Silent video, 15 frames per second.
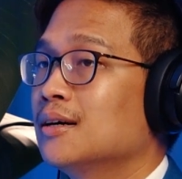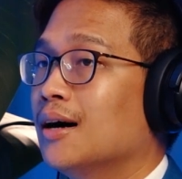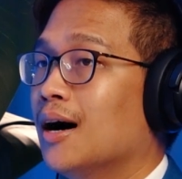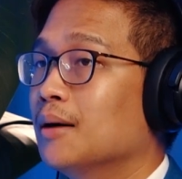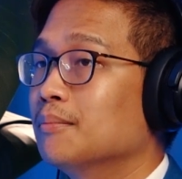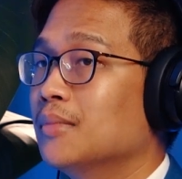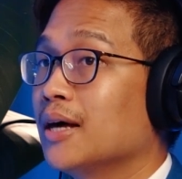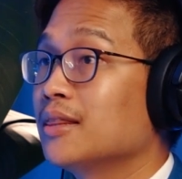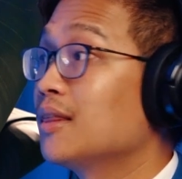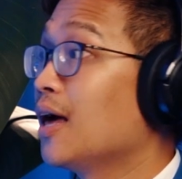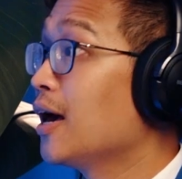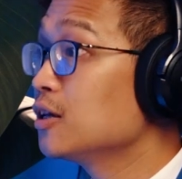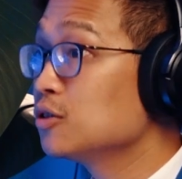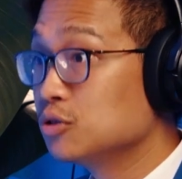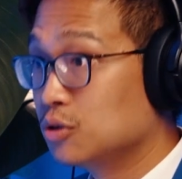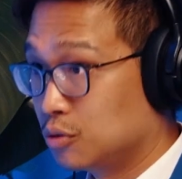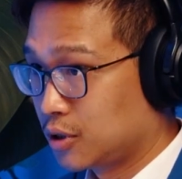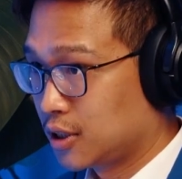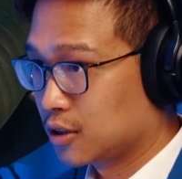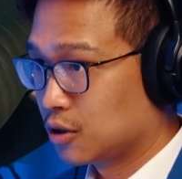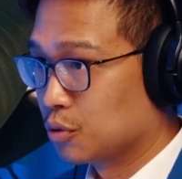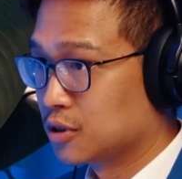And then you
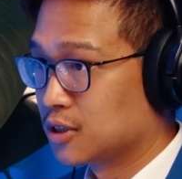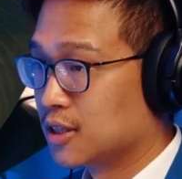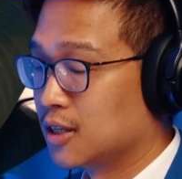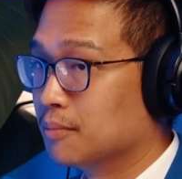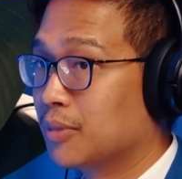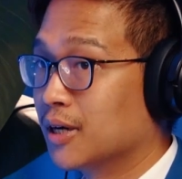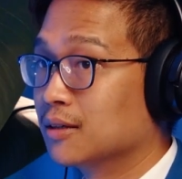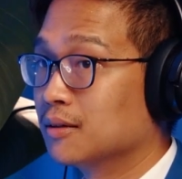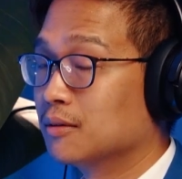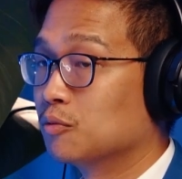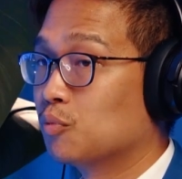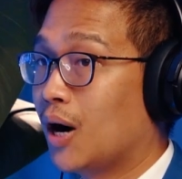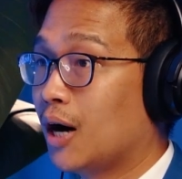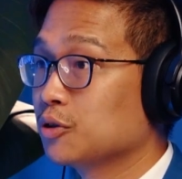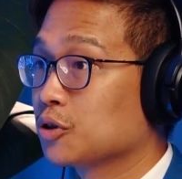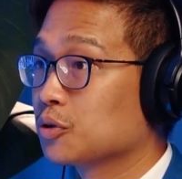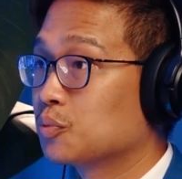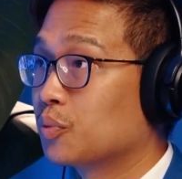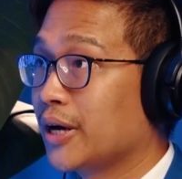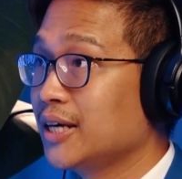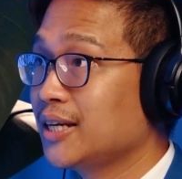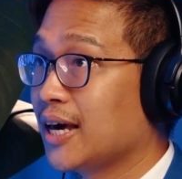can go see them. But while you're
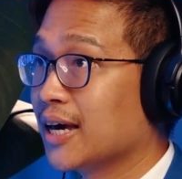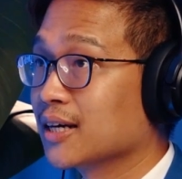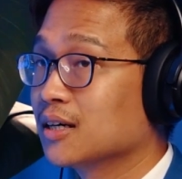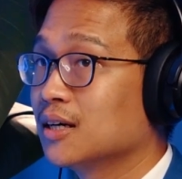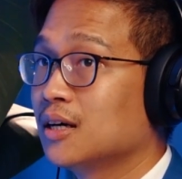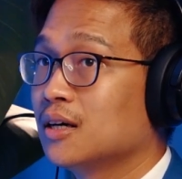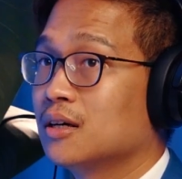waiting,